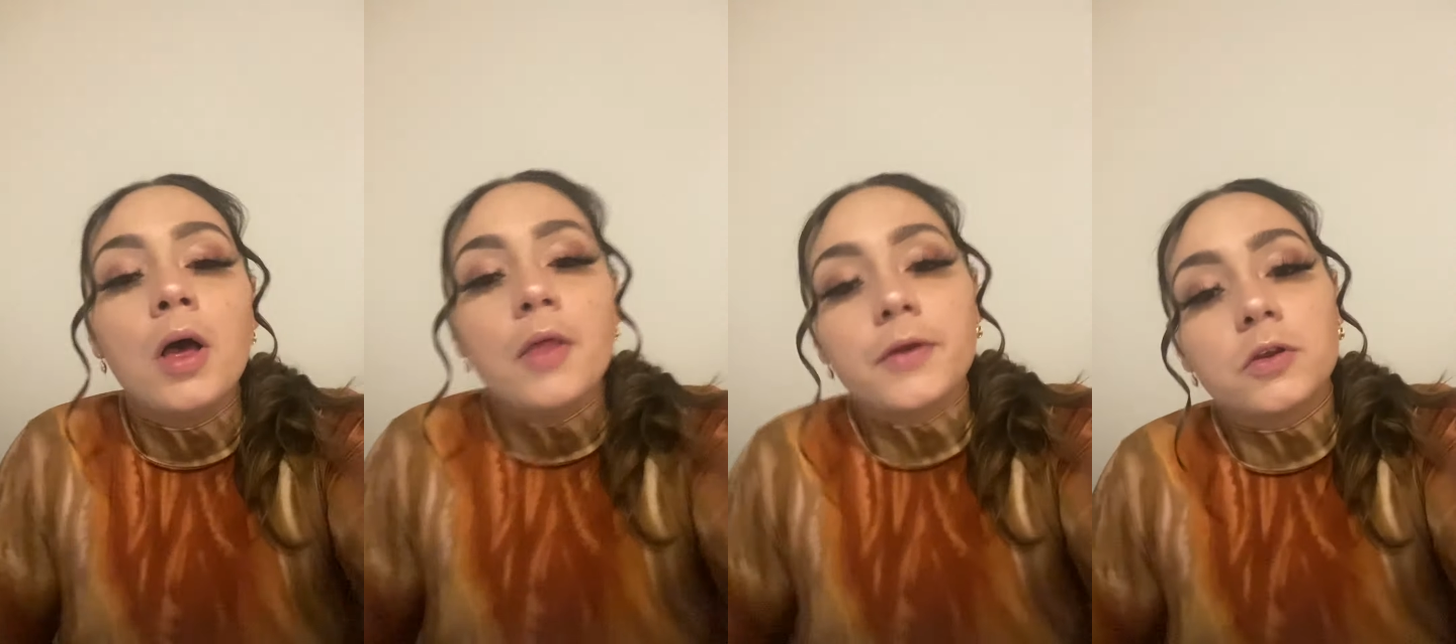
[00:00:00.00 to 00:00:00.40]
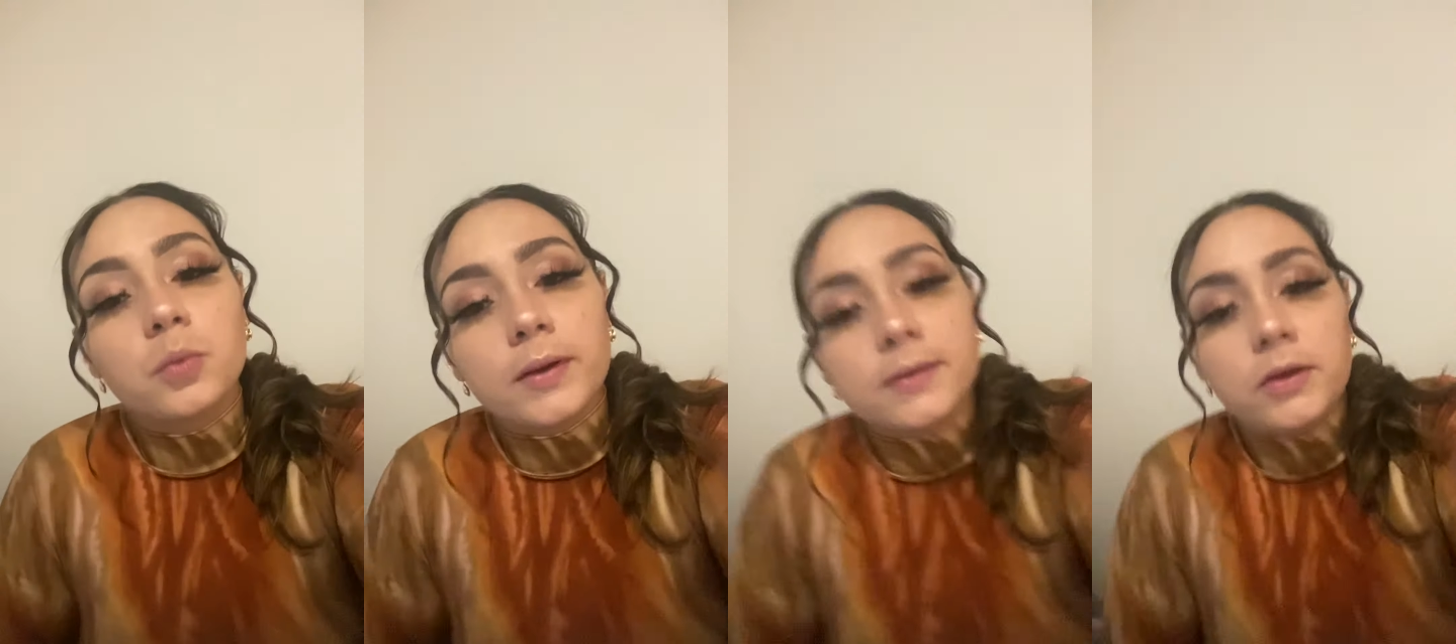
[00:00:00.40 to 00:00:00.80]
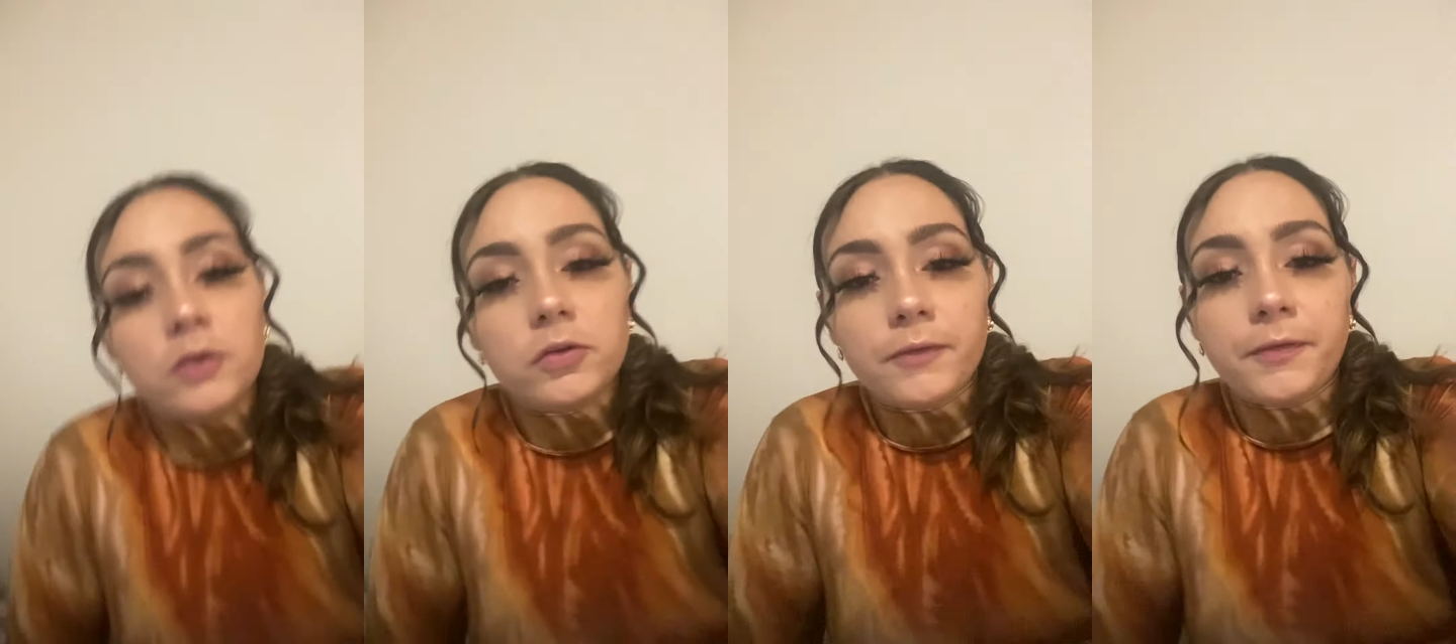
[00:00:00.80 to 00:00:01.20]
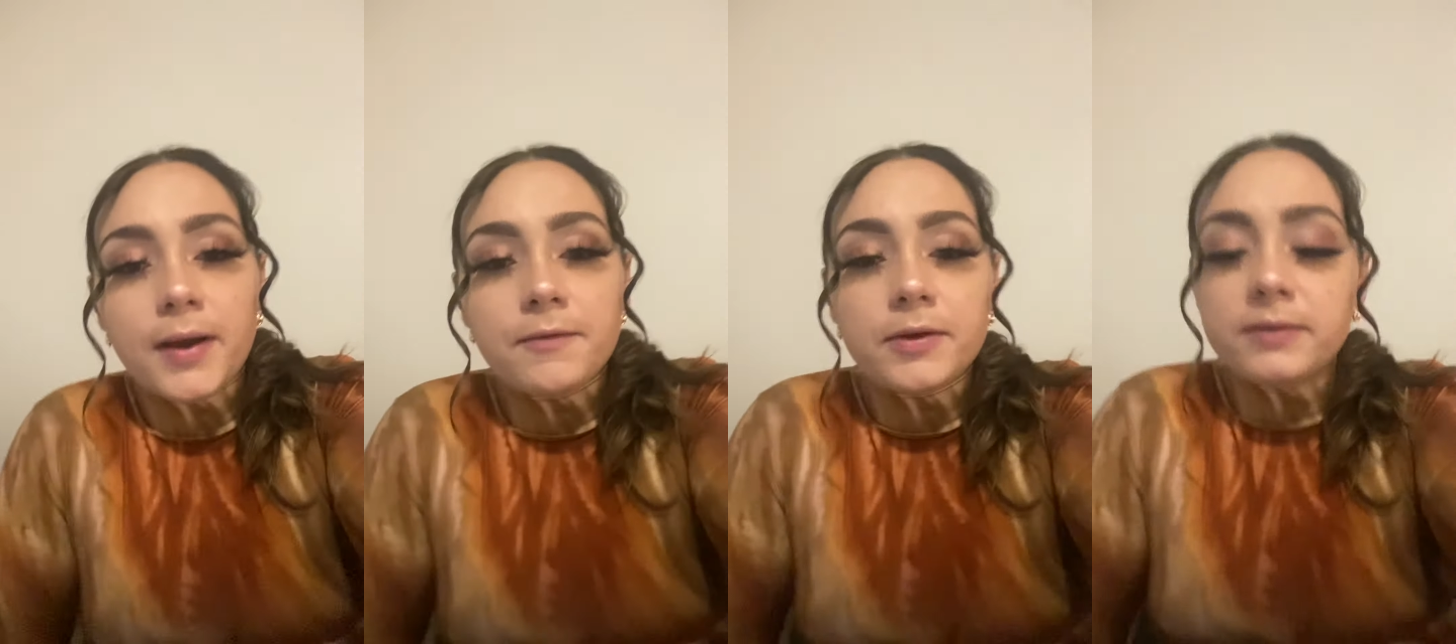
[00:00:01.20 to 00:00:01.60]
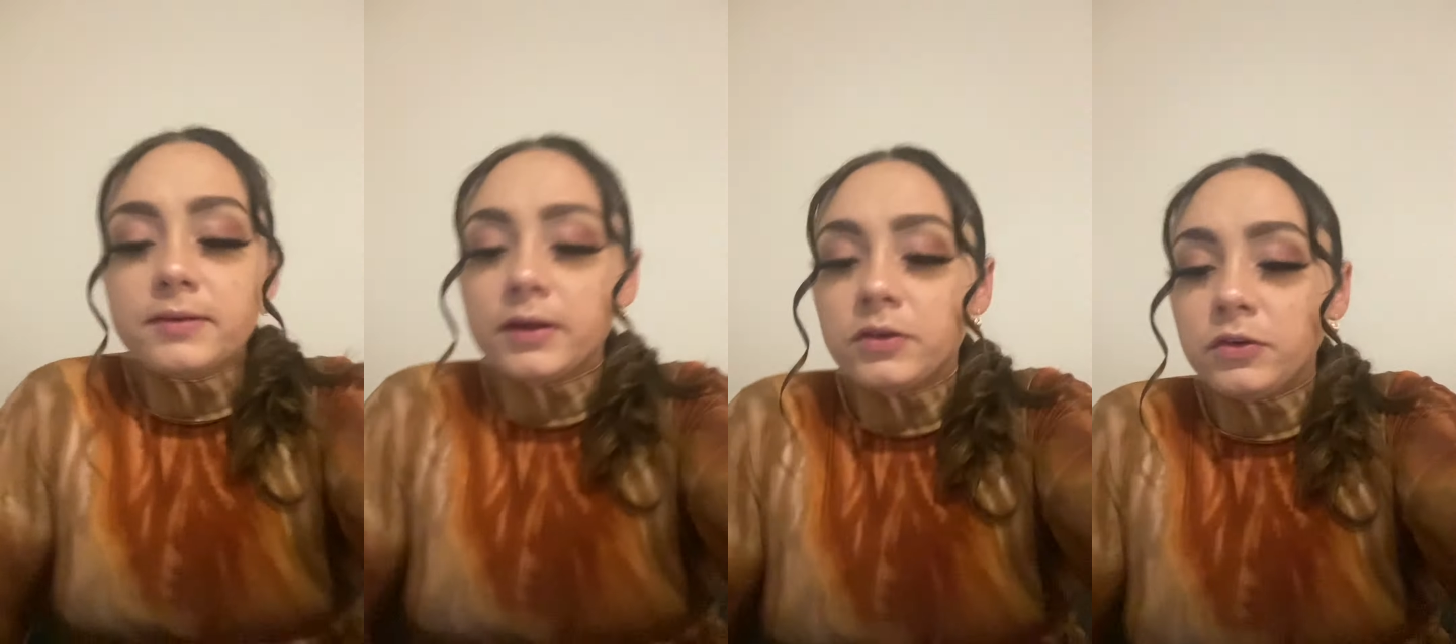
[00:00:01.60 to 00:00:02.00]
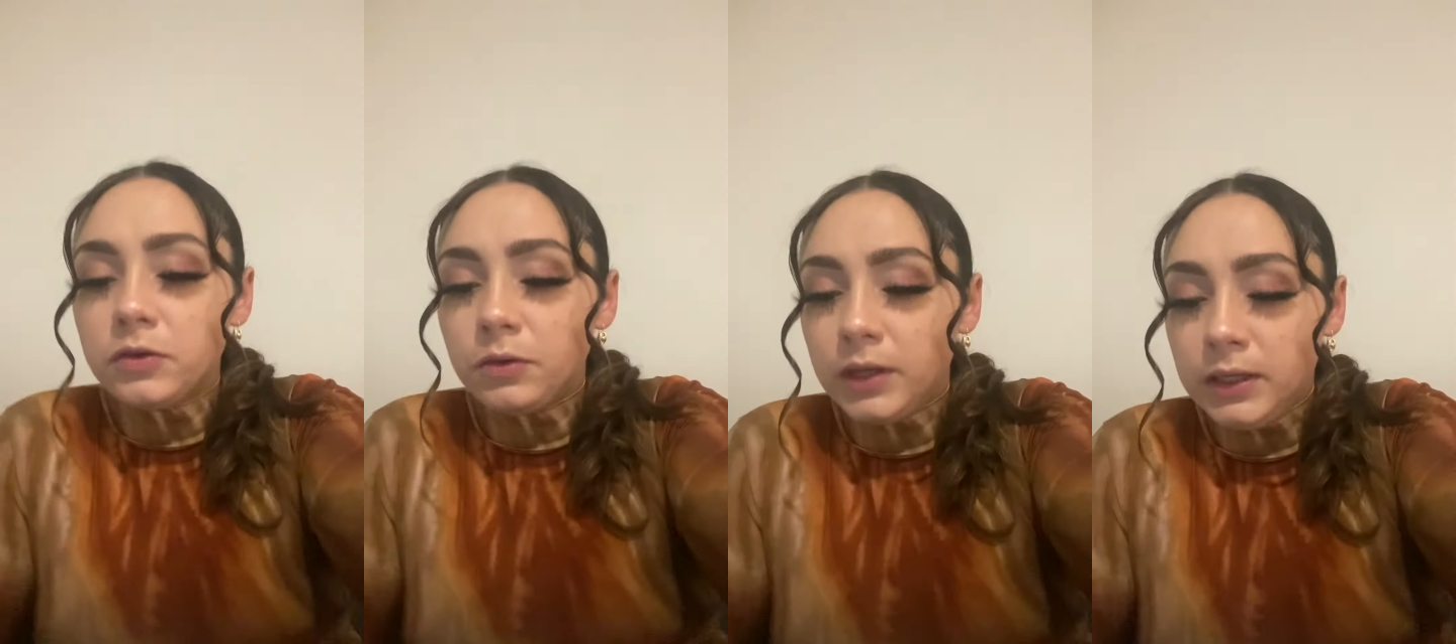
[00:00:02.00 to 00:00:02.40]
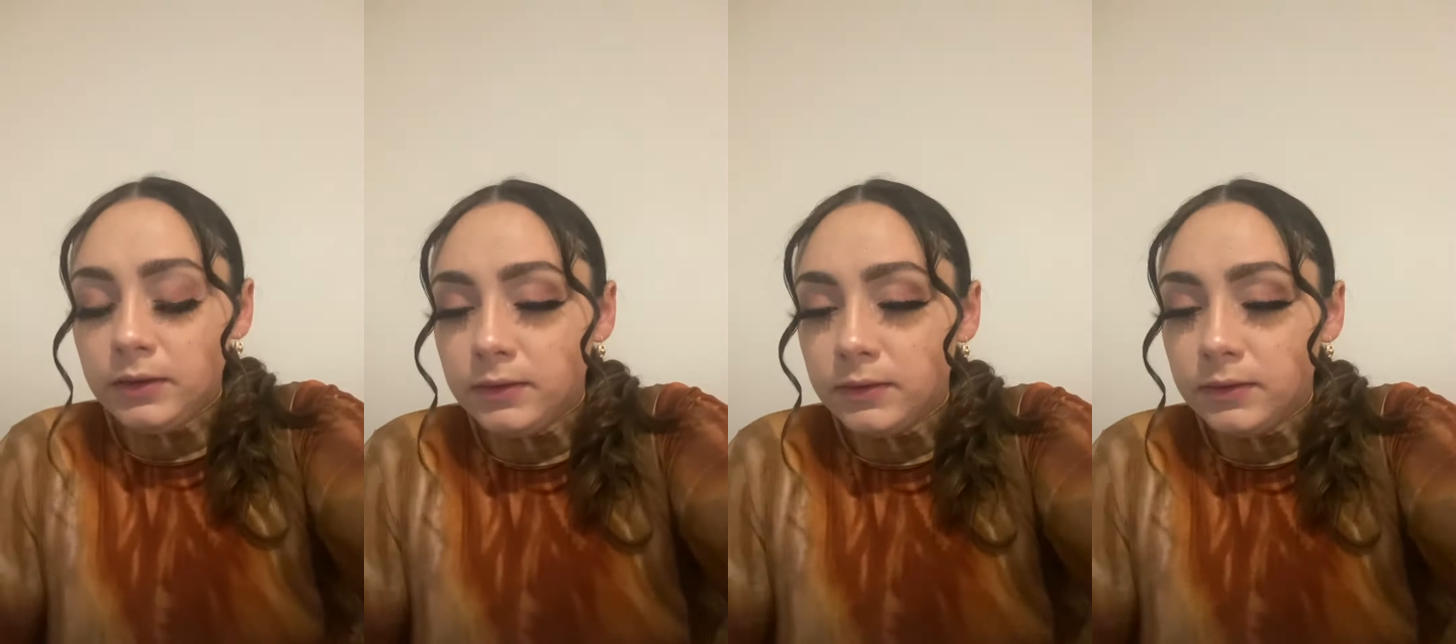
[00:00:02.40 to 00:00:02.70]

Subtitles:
there's one teacher for every 6 students.